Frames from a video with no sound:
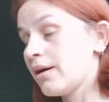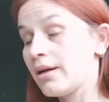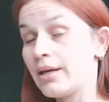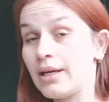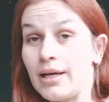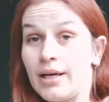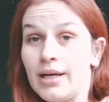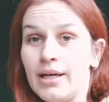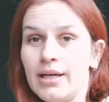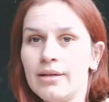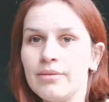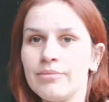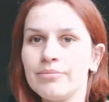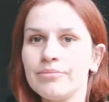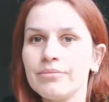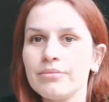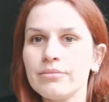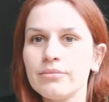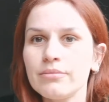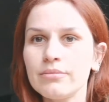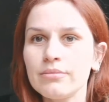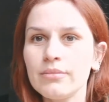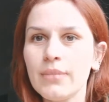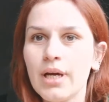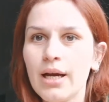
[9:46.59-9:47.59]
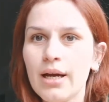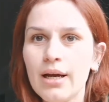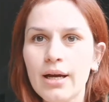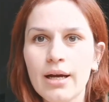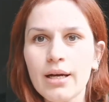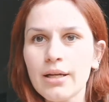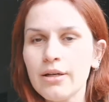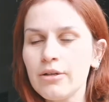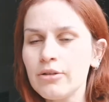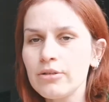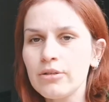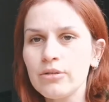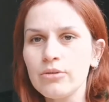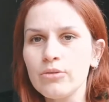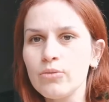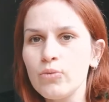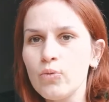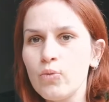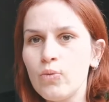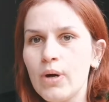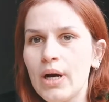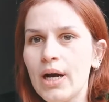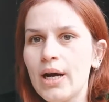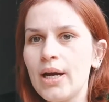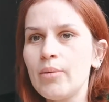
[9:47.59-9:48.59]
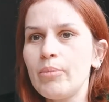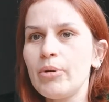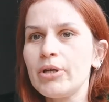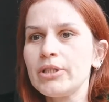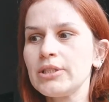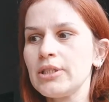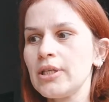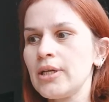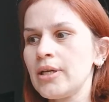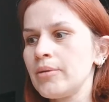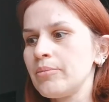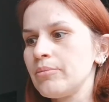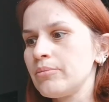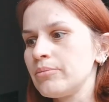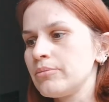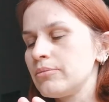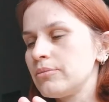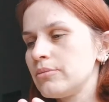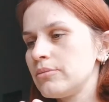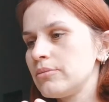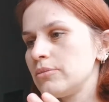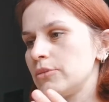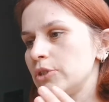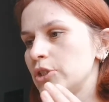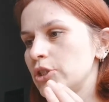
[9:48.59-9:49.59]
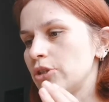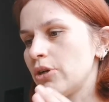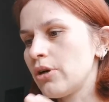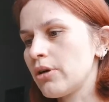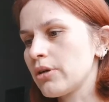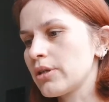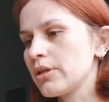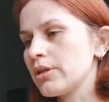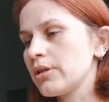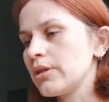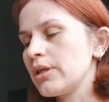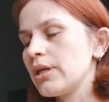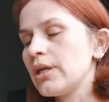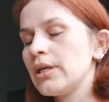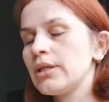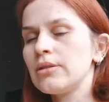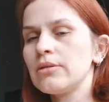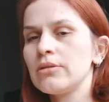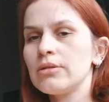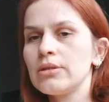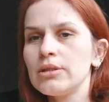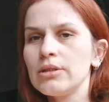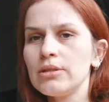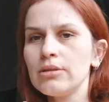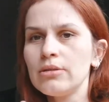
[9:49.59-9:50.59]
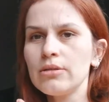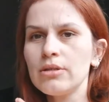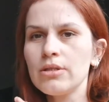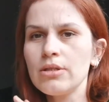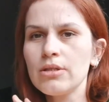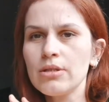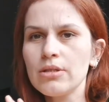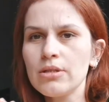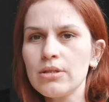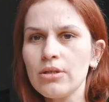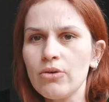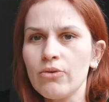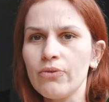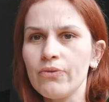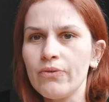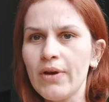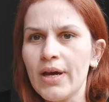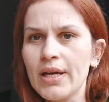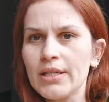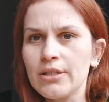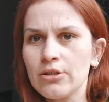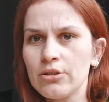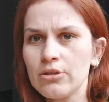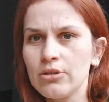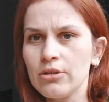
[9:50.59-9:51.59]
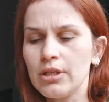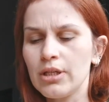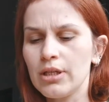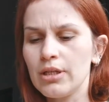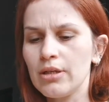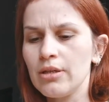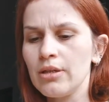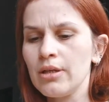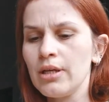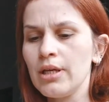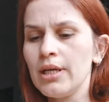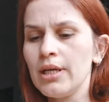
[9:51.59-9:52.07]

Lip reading: Yeah, I don't know why, but I'm talking so fast today.